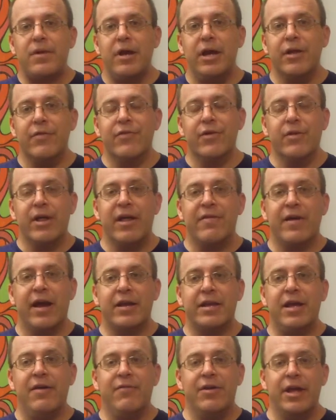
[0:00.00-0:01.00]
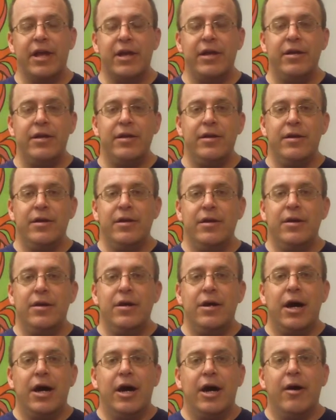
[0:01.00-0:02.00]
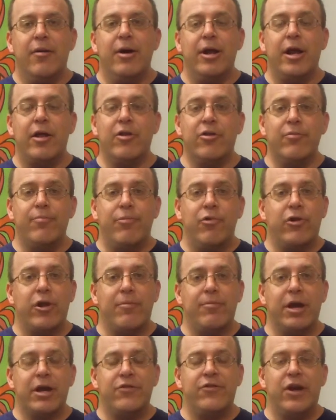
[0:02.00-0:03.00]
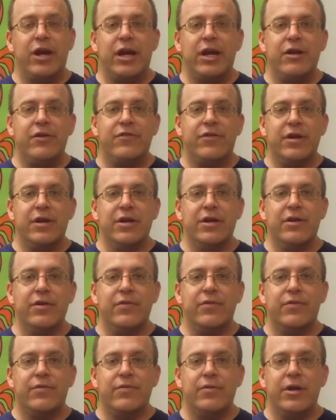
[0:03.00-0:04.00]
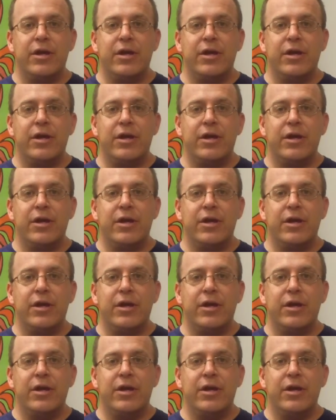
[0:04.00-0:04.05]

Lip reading: And so that's activity. Another really big change is